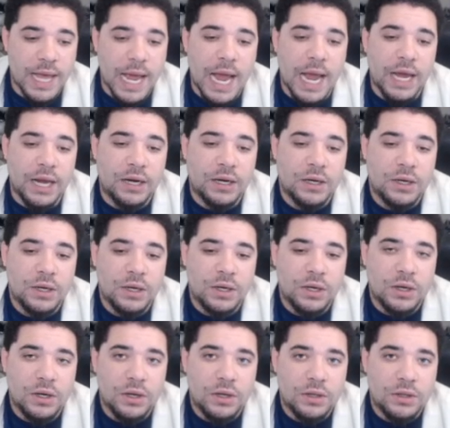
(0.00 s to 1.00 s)
that
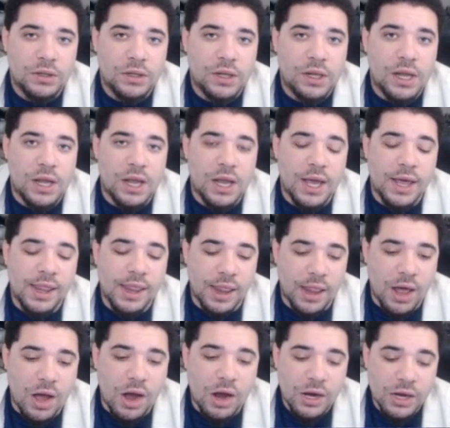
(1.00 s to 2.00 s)
and
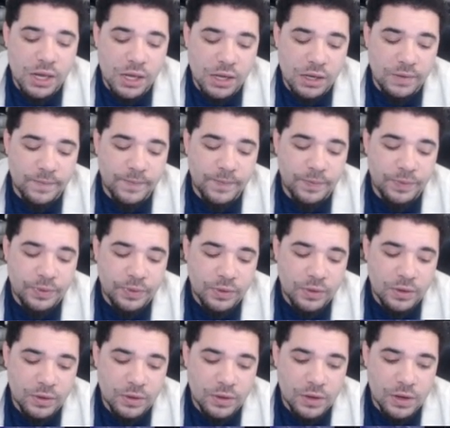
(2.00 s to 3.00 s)
locking
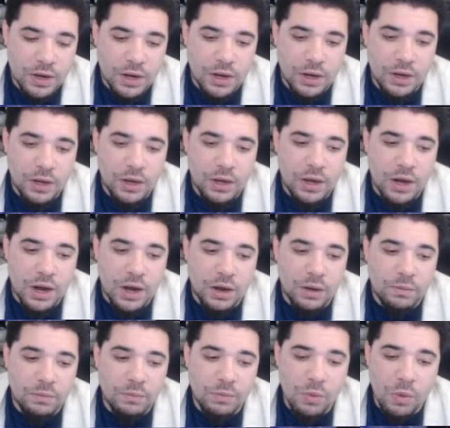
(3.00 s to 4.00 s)

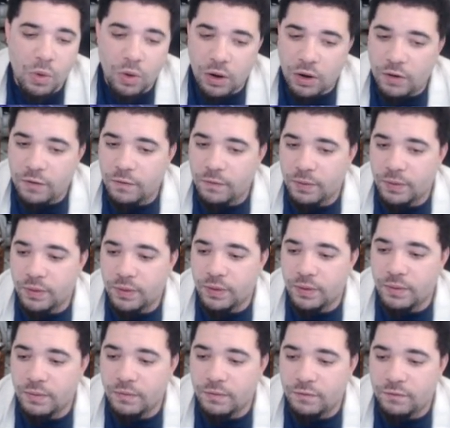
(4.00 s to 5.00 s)
more
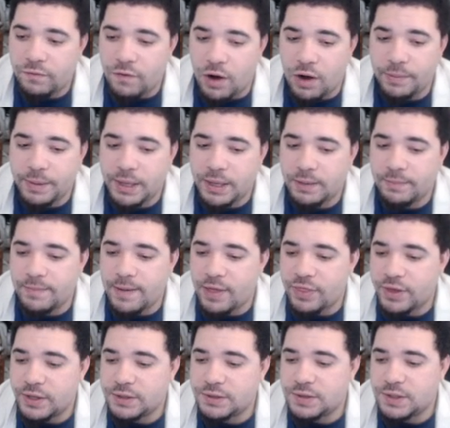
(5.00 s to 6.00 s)
farming
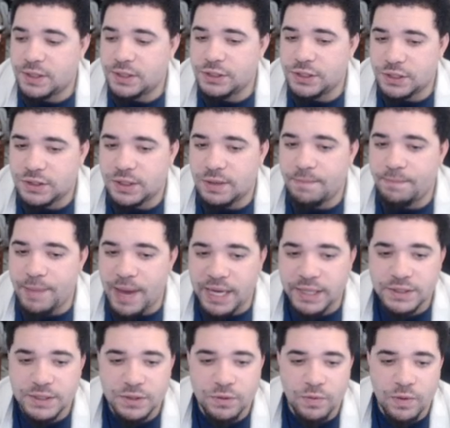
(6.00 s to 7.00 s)
methods than just the
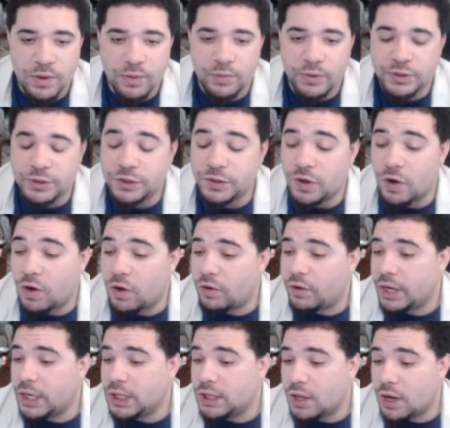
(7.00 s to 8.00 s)
basic one, which is
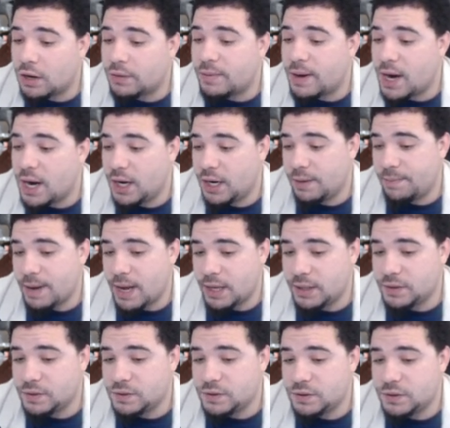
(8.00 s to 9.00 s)
already locked behind
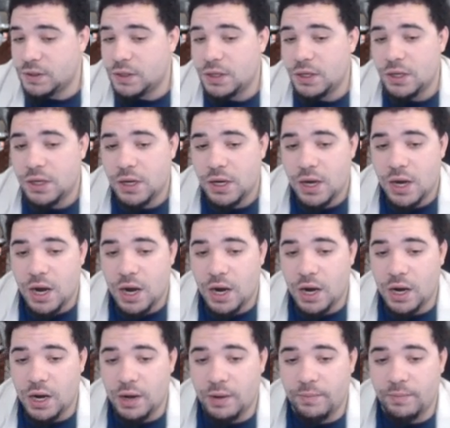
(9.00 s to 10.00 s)
appends.
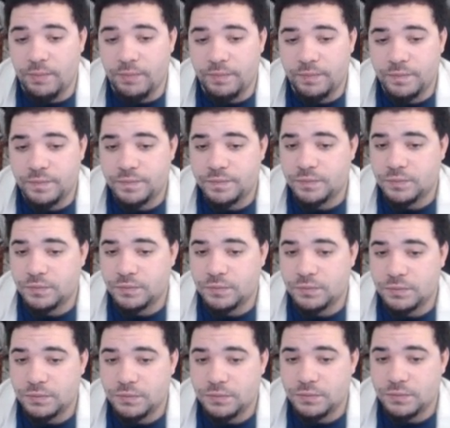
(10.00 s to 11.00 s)
Um,
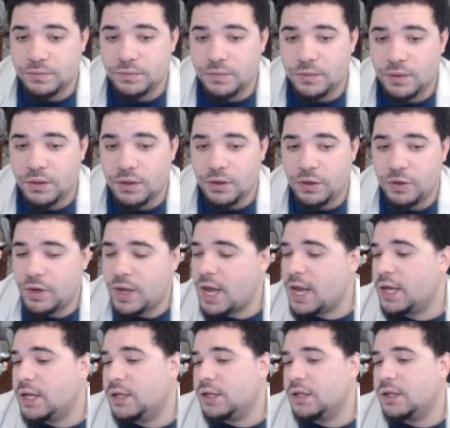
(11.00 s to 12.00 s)
you
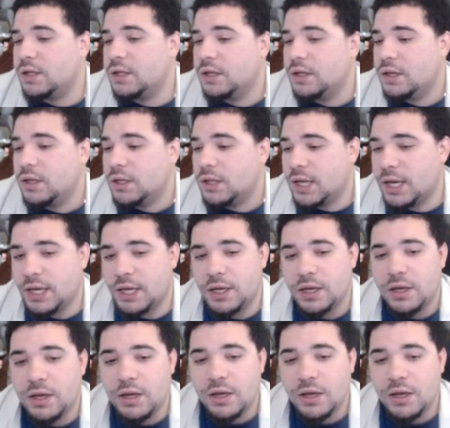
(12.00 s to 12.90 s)
can't, like,